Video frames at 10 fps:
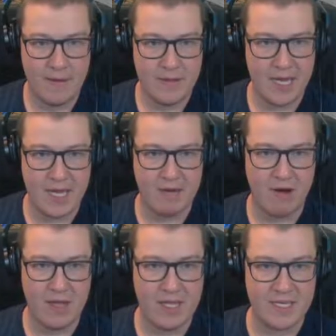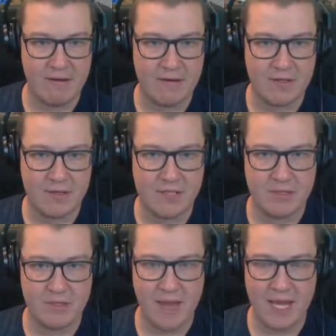Yeah, you're right. These arrows don't seem to
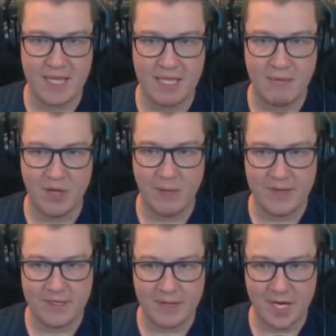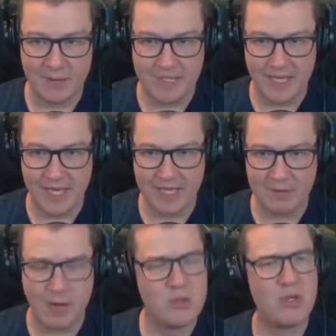do anything, by the way. Somebody commented that in the last
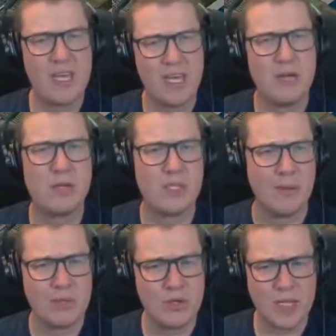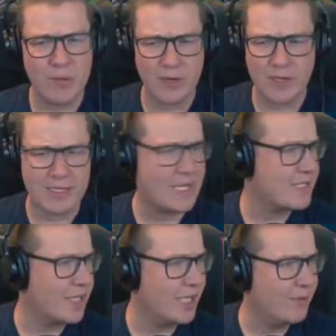one. I'm sure they used to. I'm sure they worked
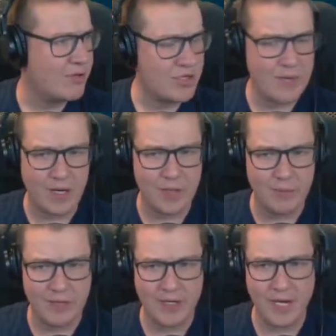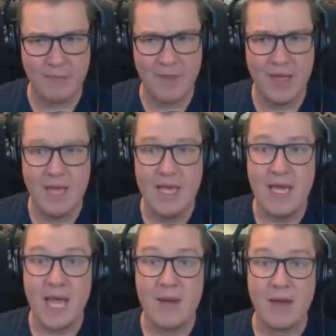last time. I'm sure we got them working.
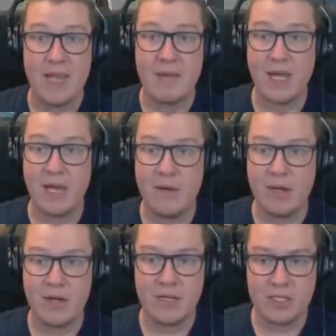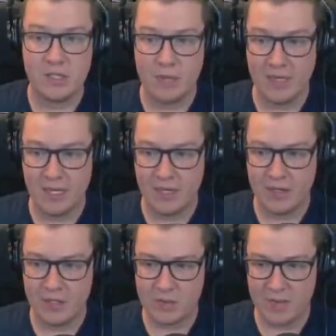Anyway, there we go. Got a nice new... look
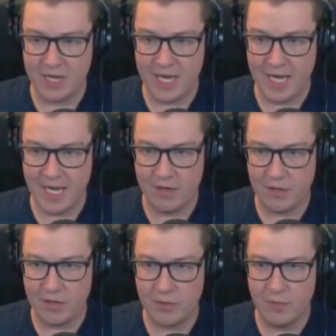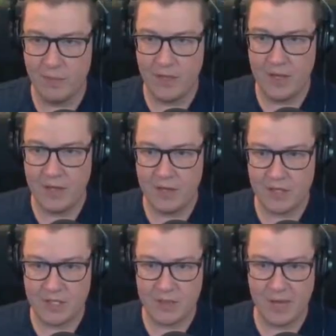at your spiky hair. You look cool. Nice new